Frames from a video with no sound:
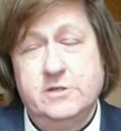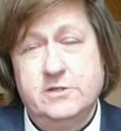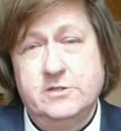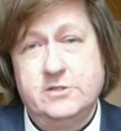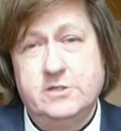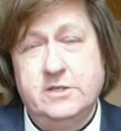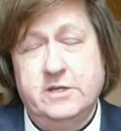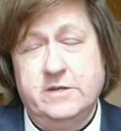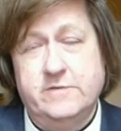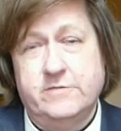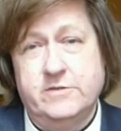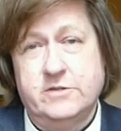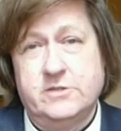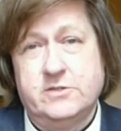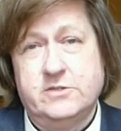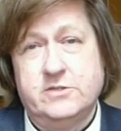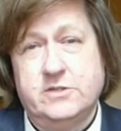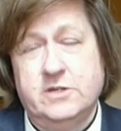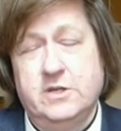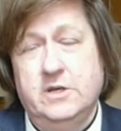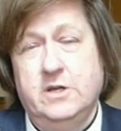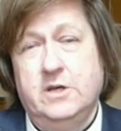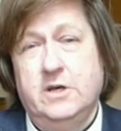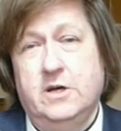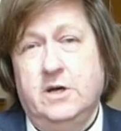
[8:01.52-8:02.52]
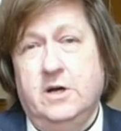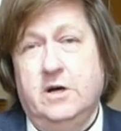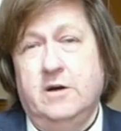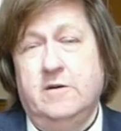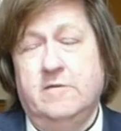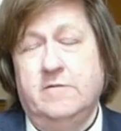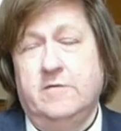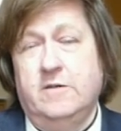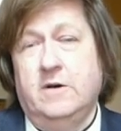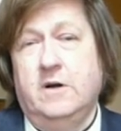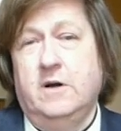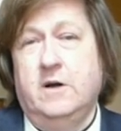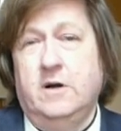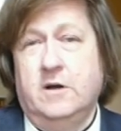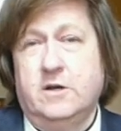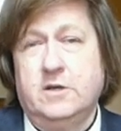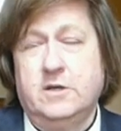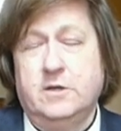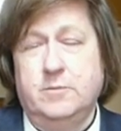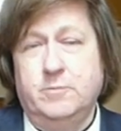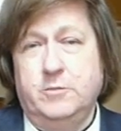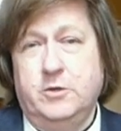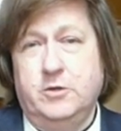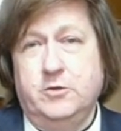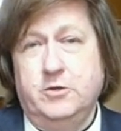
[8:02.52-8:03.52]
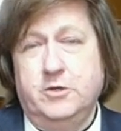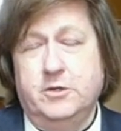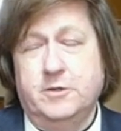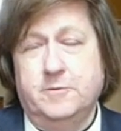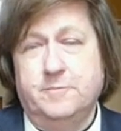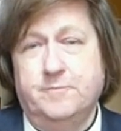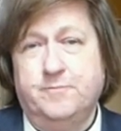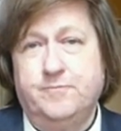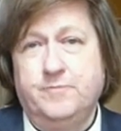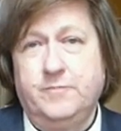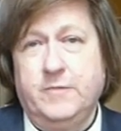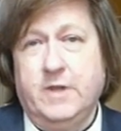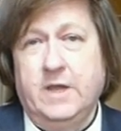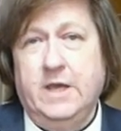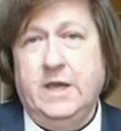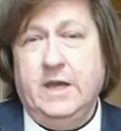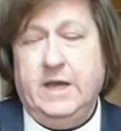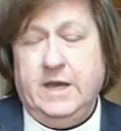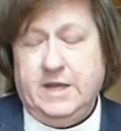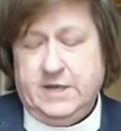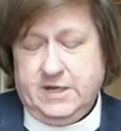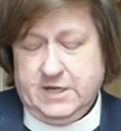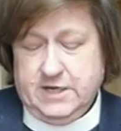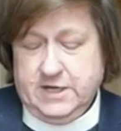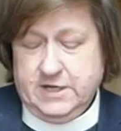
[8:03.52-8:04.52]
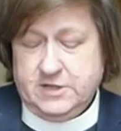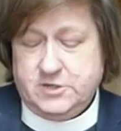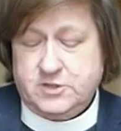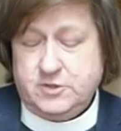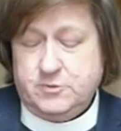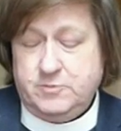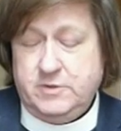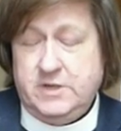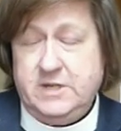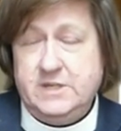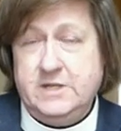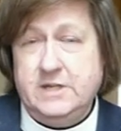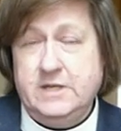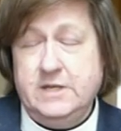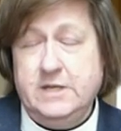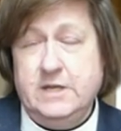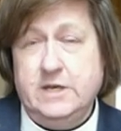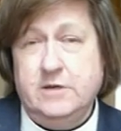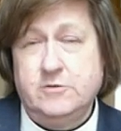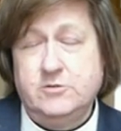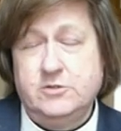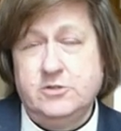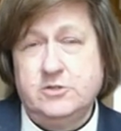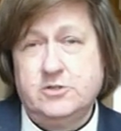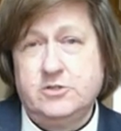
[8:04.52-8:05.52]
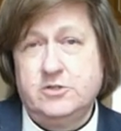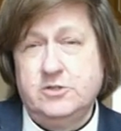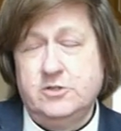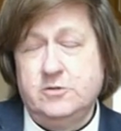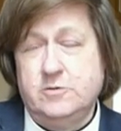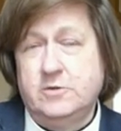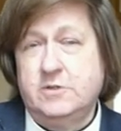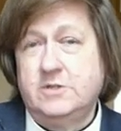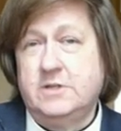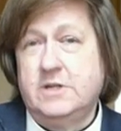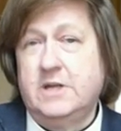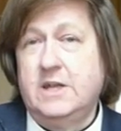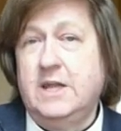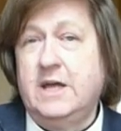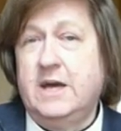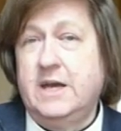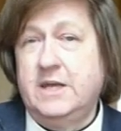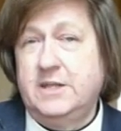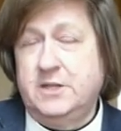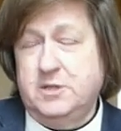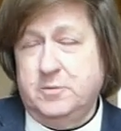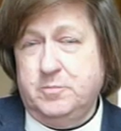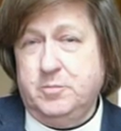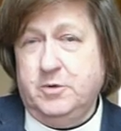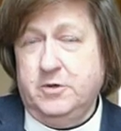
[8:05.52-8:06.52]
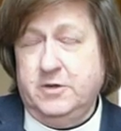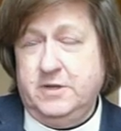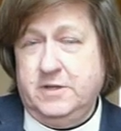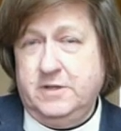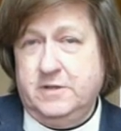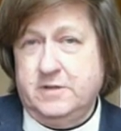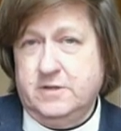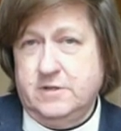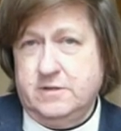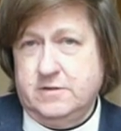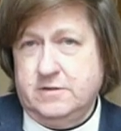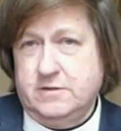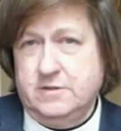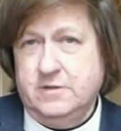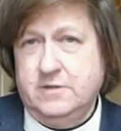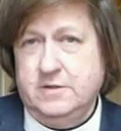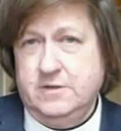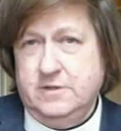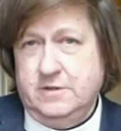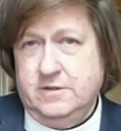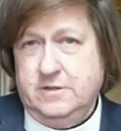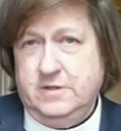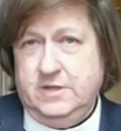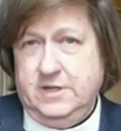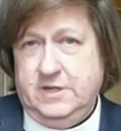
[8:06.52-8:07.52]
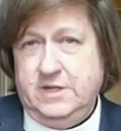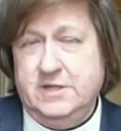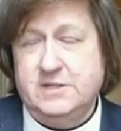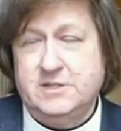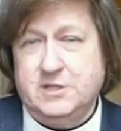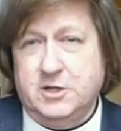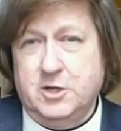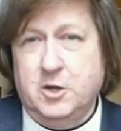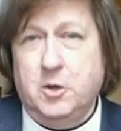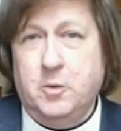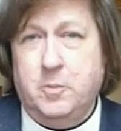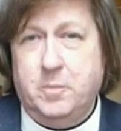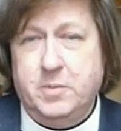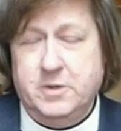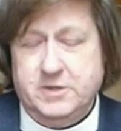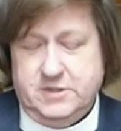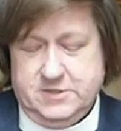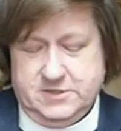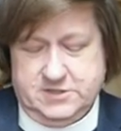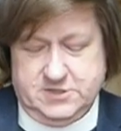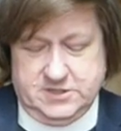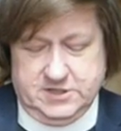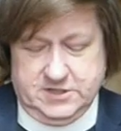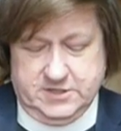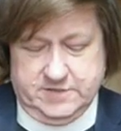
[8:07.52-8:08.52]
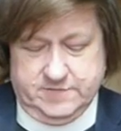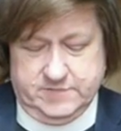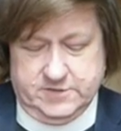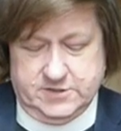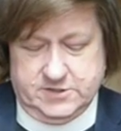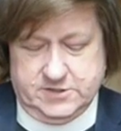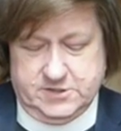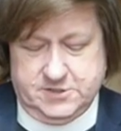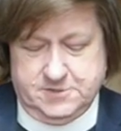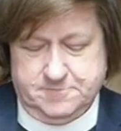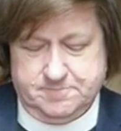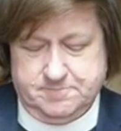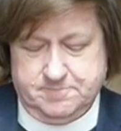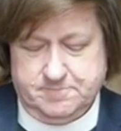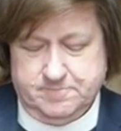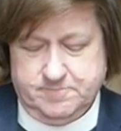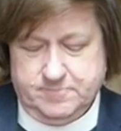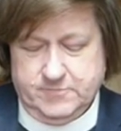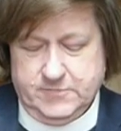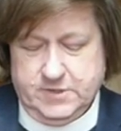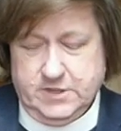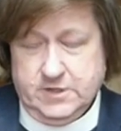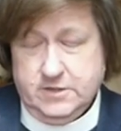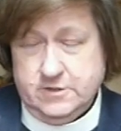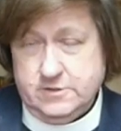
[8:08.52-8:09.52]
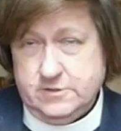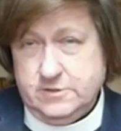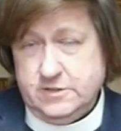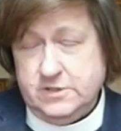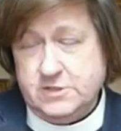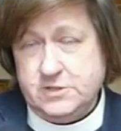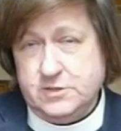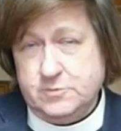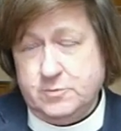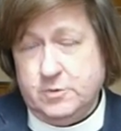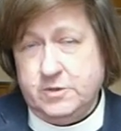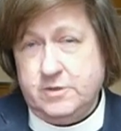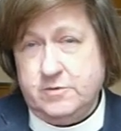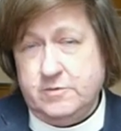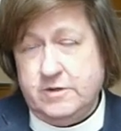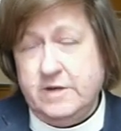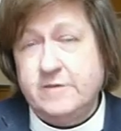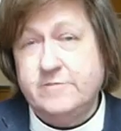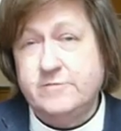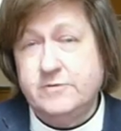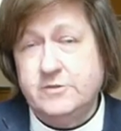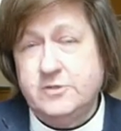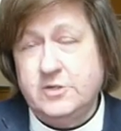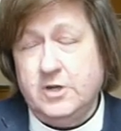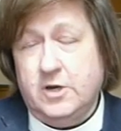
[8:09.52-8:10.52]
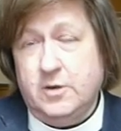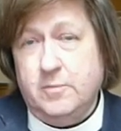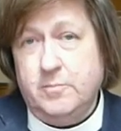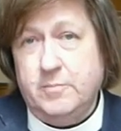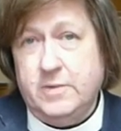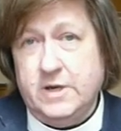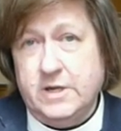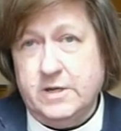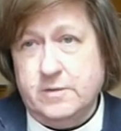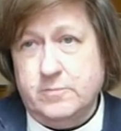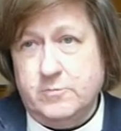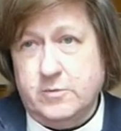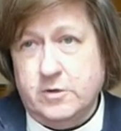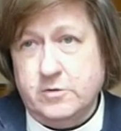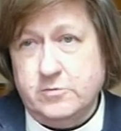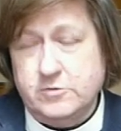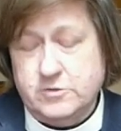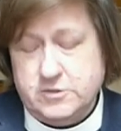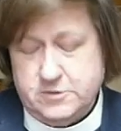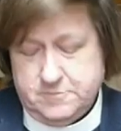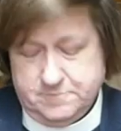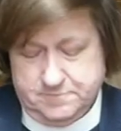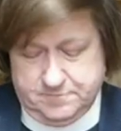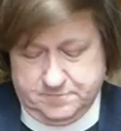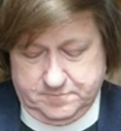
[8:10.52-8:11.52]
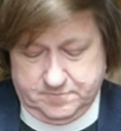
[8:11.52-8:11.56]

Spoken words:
service of our communion. And I'd like to read it now just to underline the point that it is an open service. So this is what the Reverend Tom Banham wrote.